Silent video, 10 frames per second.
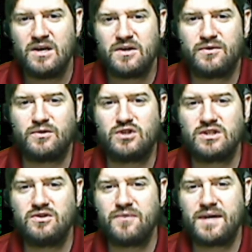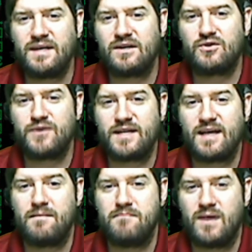they're just going in and creating
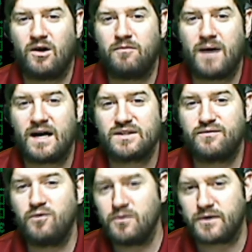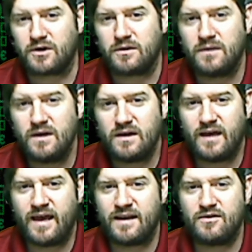a mailbox forwarder.
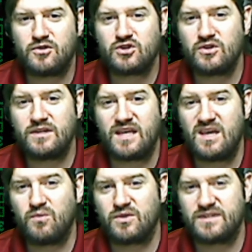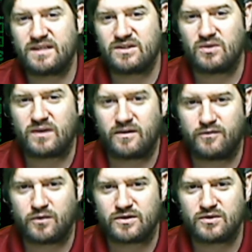And there's certain keywords that it's looking
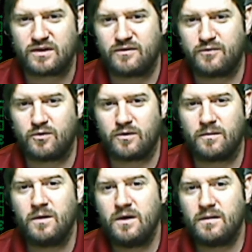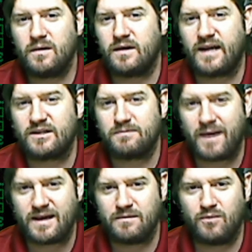for. It's looking for accounts
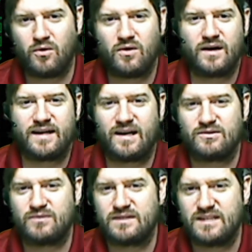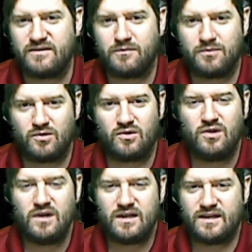payable, accounts receivable,
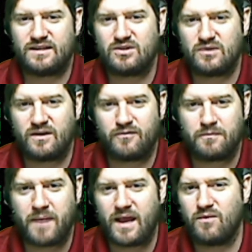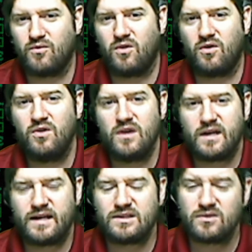it's looking for payroll,
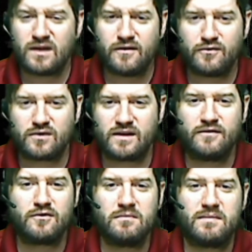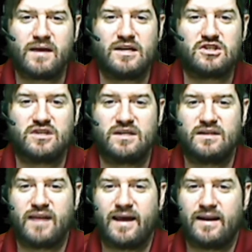it's looking for information
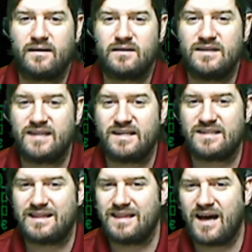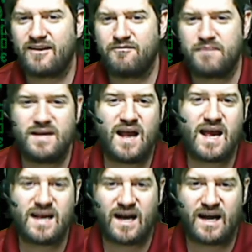that contains a lot of P
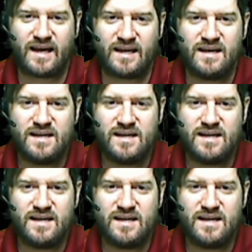I I